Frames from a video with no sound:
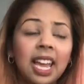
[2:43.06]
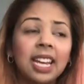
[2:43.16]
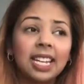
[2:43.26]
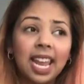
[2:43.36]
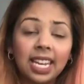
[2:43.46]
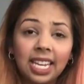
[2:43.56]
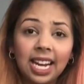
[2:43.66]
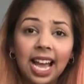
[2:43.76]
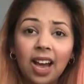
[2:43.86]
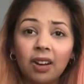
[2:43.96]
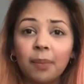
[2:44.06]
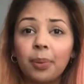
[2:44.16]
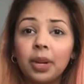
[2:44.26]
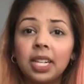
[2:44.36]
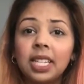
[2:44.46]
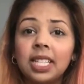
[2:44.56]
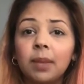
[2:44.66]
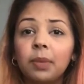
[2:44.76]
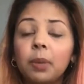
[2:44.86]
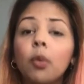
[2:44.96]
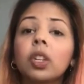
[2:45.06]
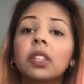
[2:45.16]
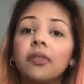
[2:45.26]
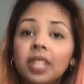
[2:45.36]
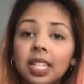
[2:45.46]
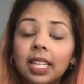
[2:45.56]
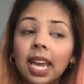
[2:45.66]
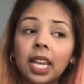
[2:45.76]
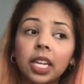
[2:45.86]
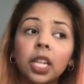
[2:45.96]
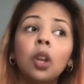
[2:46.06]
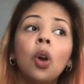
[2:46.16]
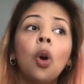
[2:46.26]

take it out and put it in something more sophisticated.